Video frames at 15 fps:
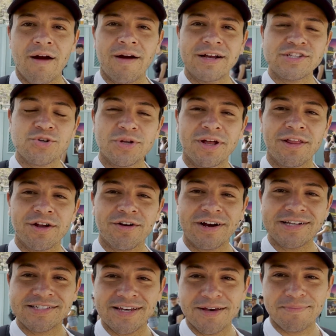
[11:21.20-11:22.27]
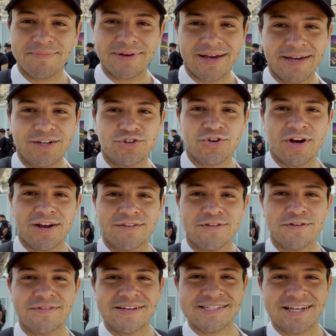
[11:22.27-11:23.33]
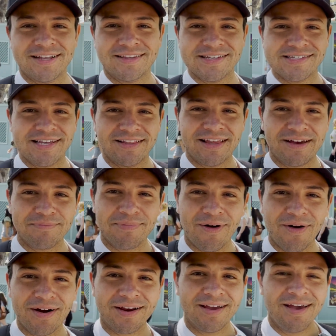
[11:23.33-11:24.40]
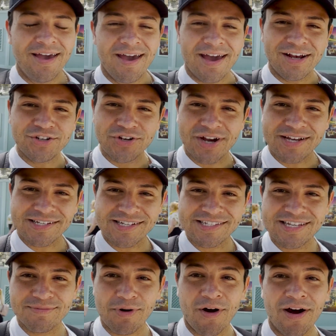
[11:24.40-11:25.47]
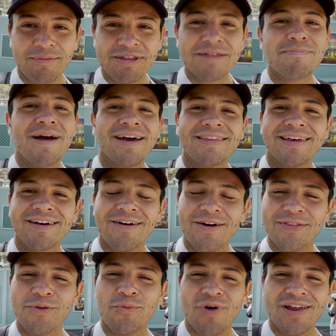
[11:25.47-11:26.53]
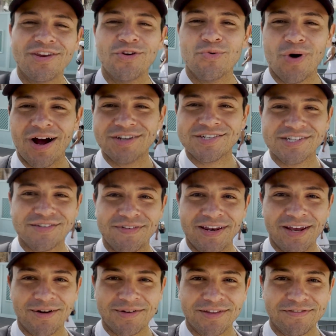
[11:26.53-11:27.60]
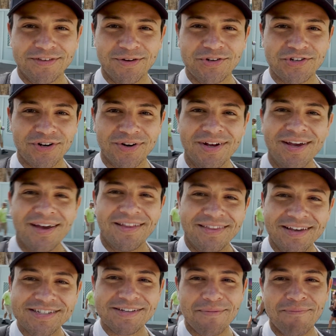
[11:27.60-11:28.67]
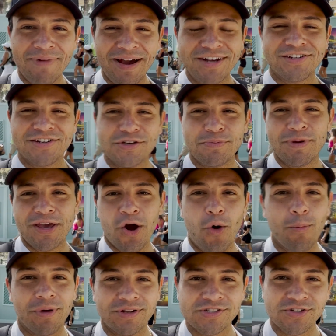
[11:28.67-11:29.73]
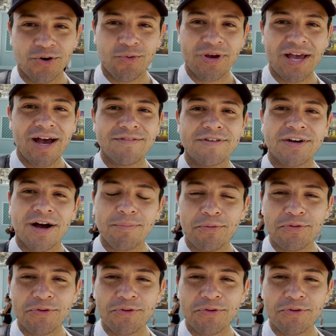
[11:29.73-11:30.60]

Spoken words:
right, so another great tip and trick for visiting Disneyland Park. As you guys can see behind me, depending on when you watch this video in the future, this might just be open. So we have a couple